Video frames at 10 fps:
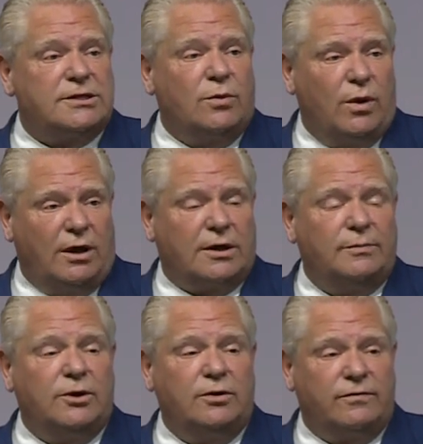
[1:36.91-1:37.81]
to
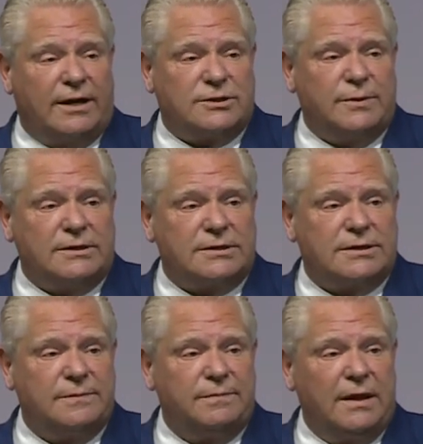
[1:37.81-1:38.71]
welcome new
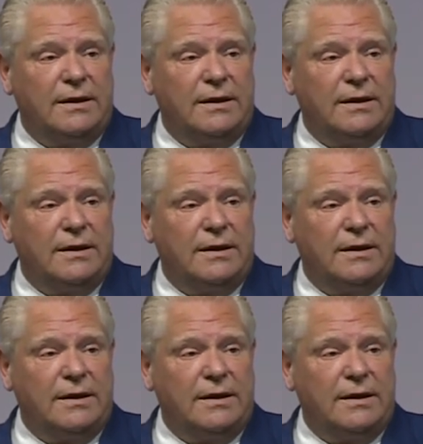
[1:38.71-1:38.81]
investments.